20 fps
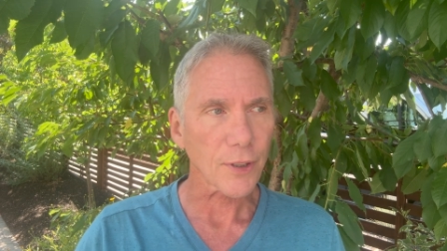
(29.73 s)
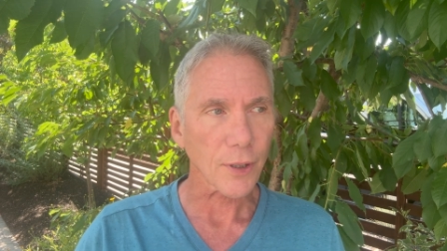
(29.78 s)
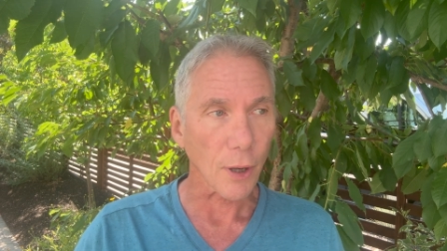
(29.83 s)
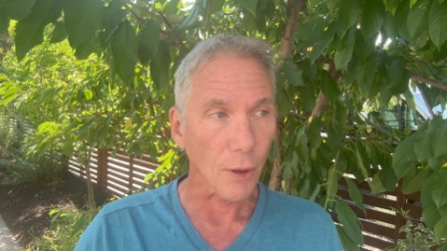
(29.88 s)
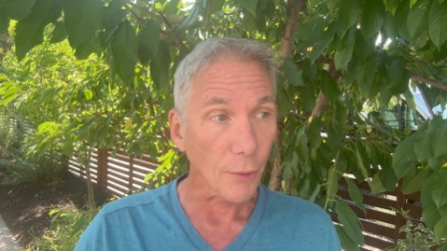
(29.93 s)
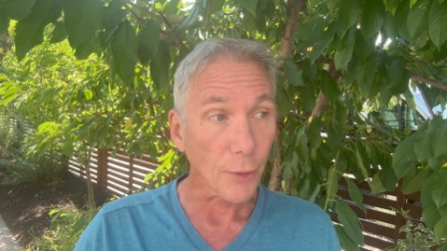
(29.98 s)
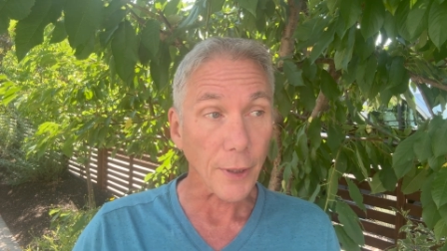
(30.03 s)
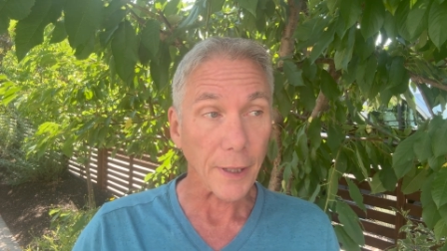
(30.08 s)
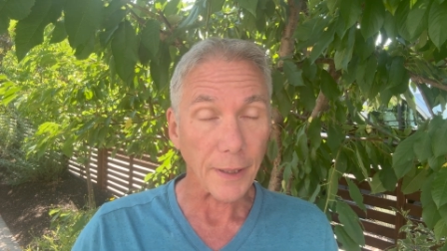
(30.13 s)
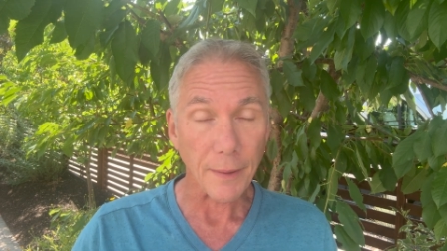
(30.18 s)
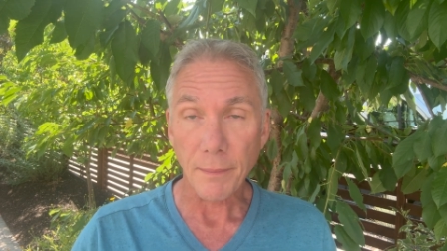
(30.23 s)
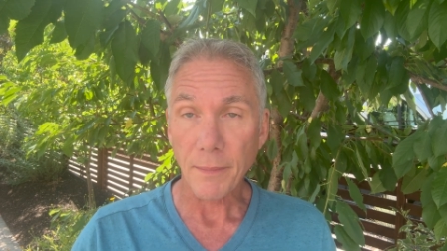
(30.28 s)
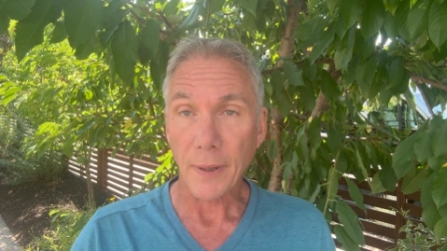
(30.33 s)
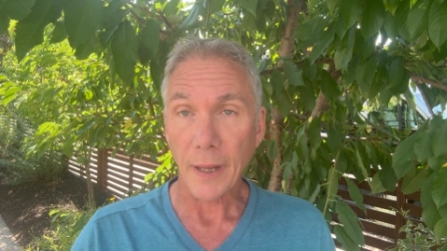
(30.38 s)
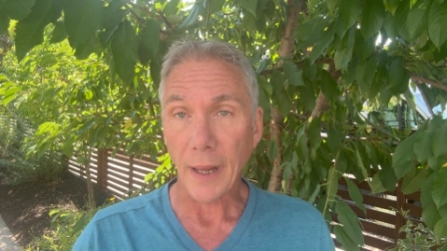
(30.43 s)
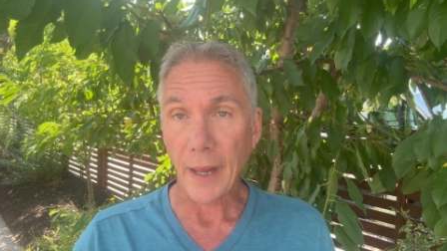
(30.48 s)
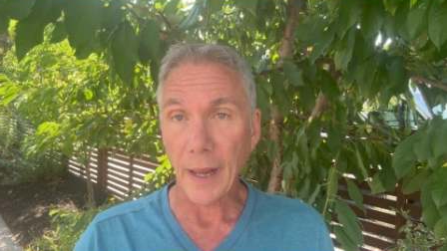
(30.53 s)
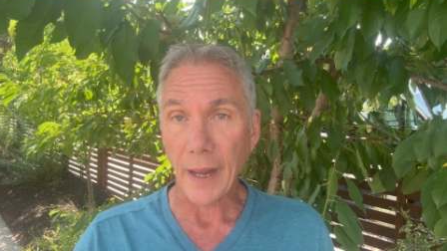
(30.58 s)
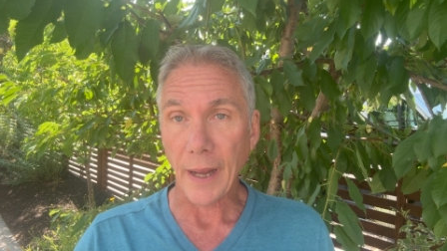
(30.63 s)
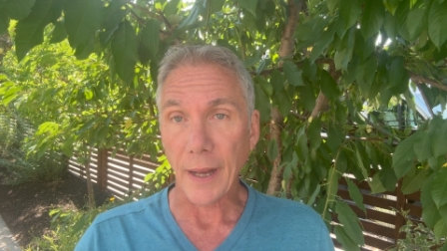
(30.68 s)
to own it
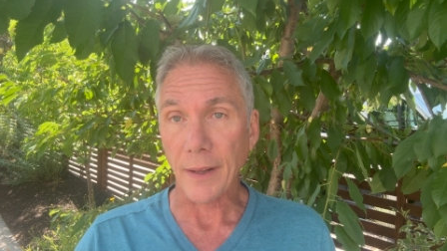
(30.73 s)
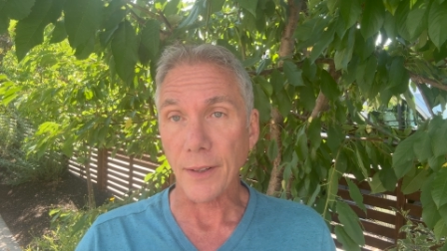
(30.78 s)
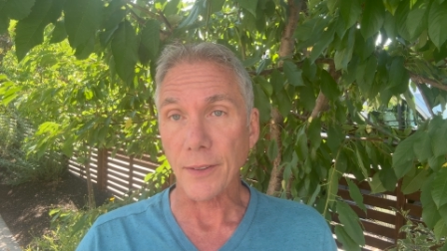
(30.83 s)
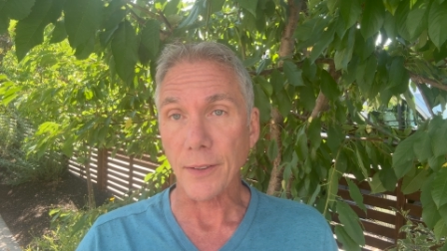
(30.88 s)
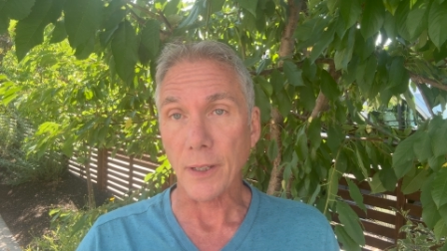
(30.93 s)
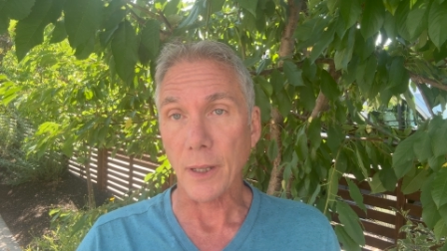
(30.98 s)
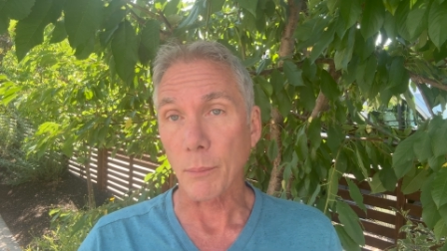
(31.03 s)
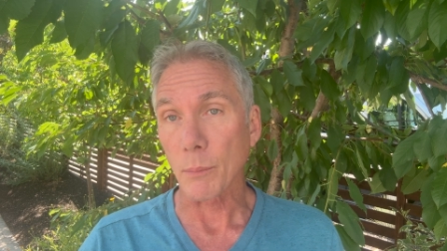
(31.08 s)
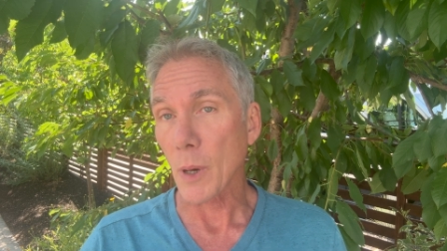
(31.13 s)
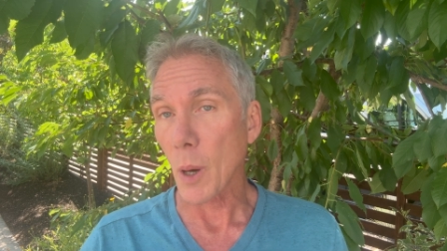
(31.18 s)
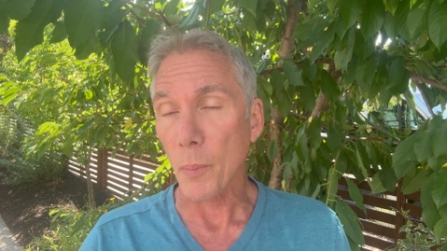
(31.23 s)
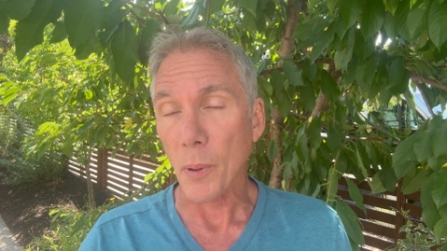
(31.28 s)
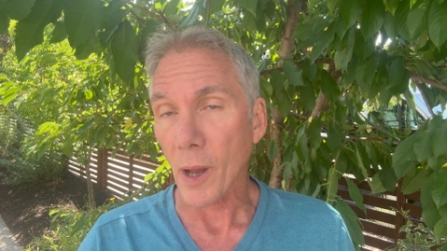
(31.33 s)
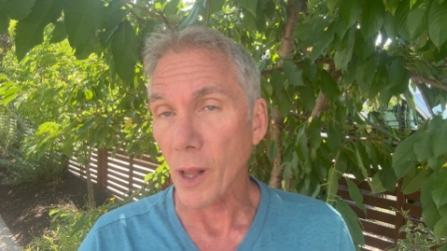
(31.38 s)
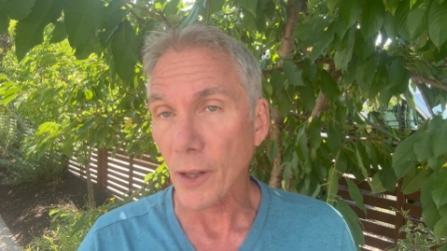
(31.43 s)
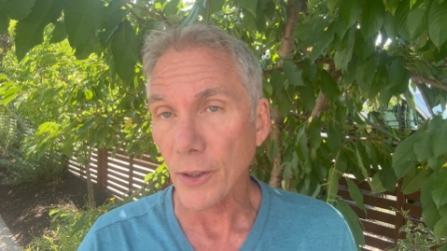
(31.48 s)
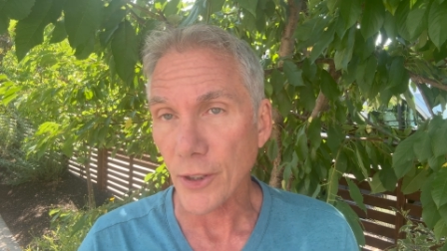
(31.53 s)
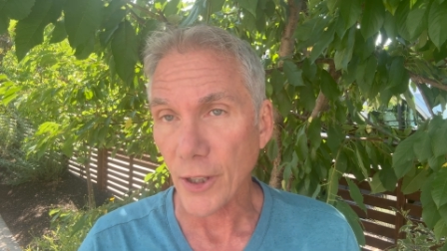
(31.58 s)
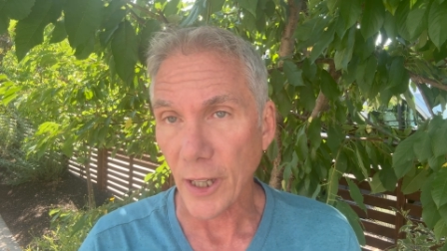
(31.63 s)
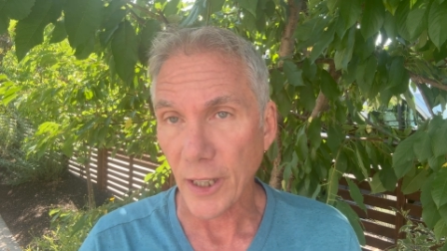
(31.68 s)
and
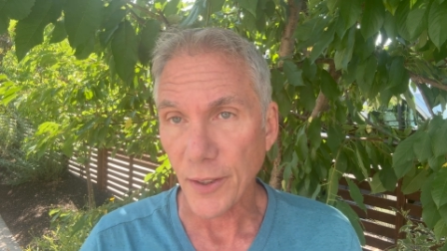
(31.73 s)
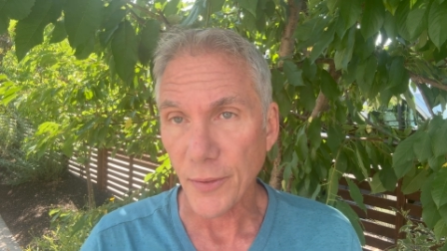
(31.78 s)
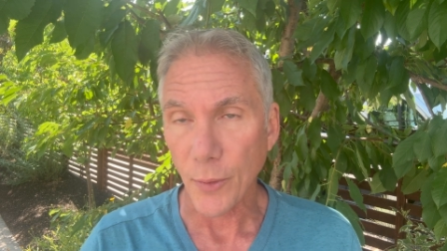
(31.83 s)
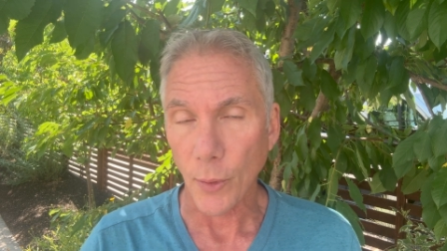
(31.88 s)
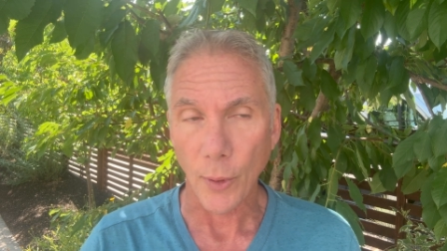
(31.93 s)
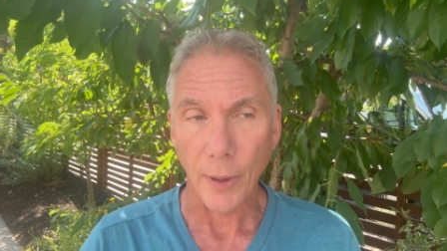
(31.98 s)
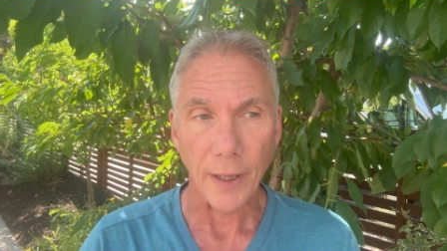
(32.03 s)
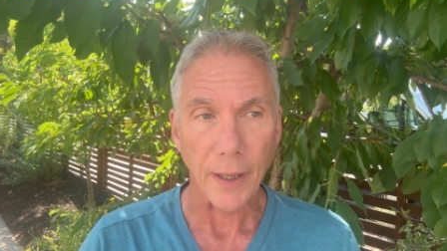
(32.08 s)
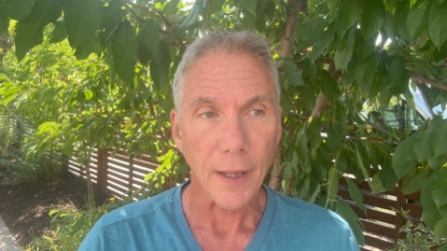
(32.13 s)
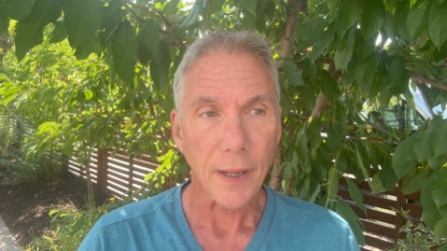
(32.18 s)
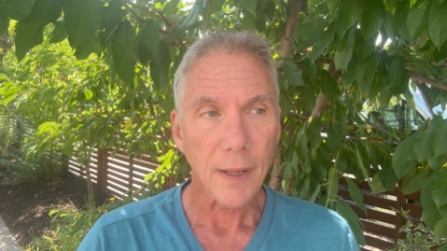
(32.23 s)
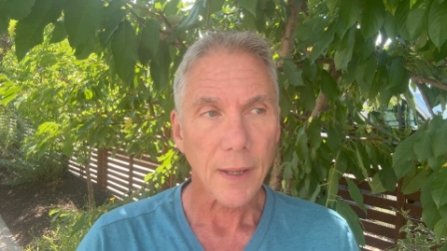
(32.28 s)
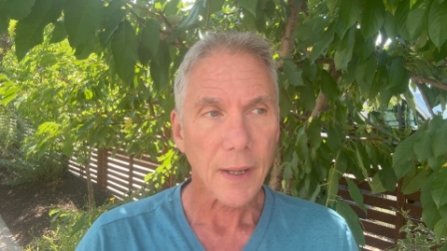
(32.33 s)
apologize for it.